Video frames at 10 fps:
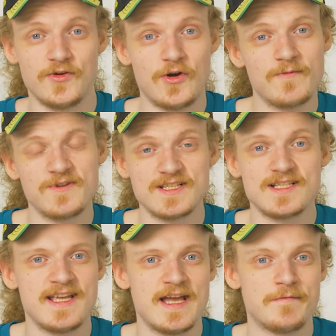
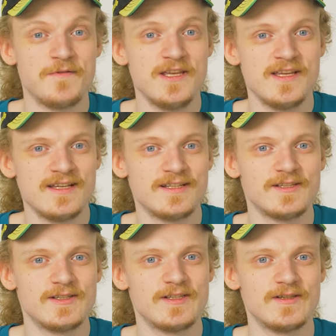obviously FE
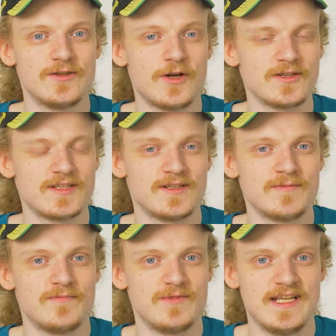not
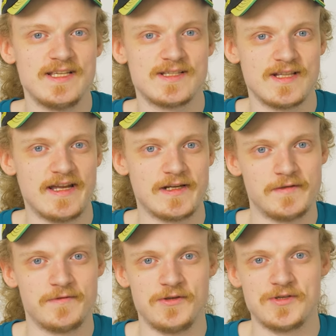the least
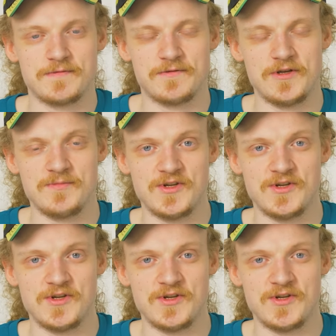likely future for him,